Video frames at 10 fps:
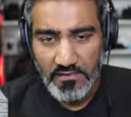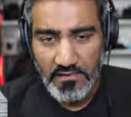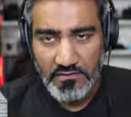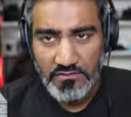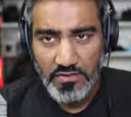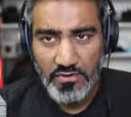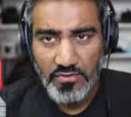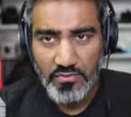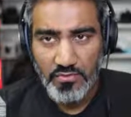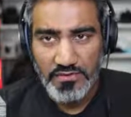
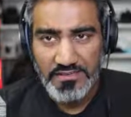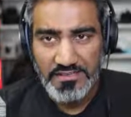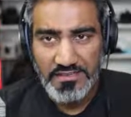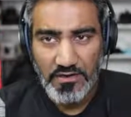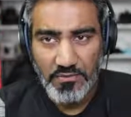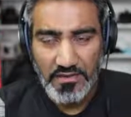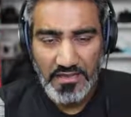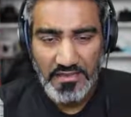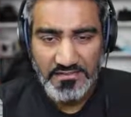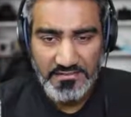So one thing that I
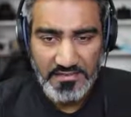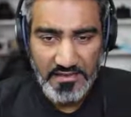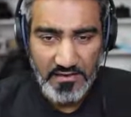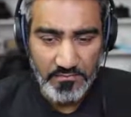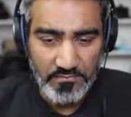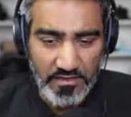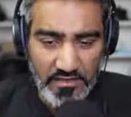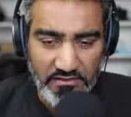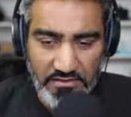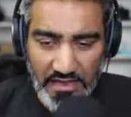realized is that I'm
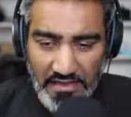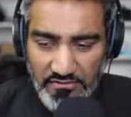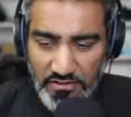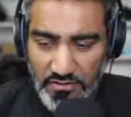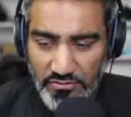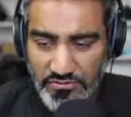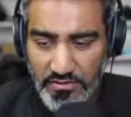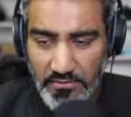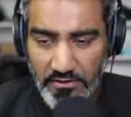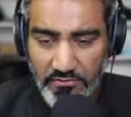not as close to the
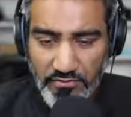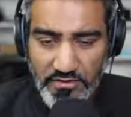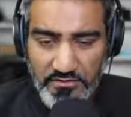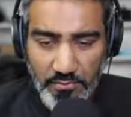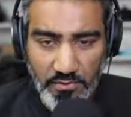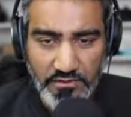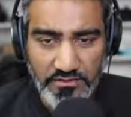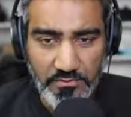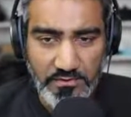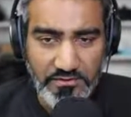microphone as I wanted
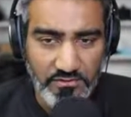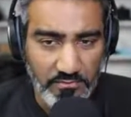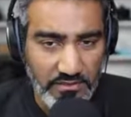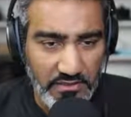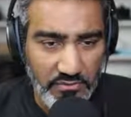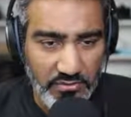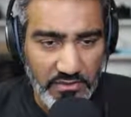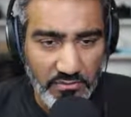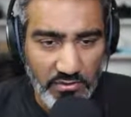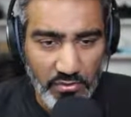to be, so I'm going to
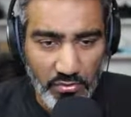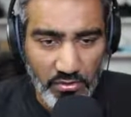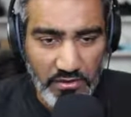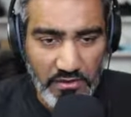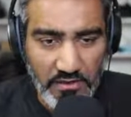re-record.